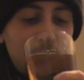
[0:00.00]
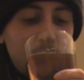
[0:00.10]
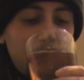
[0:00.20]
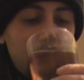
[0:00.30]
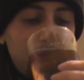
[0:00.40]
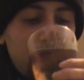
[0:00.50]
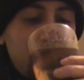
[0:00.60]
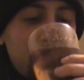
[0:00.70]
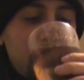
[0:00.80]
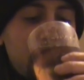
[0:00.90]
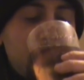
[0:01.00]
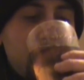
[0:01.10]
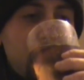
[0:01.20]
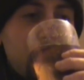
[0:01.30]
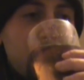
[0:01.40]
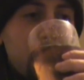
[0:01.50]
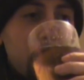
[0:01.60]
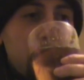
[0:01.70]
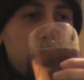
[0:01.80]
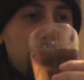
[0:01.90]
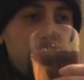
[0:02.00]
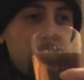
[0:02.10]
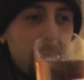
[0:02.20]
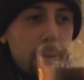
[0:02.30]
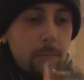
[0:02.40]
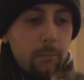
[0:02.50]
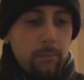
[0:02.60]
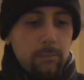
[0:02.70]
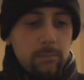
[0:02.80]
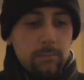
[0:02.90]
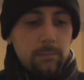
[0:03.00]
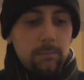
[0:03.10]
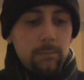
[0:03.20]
Nothing is said.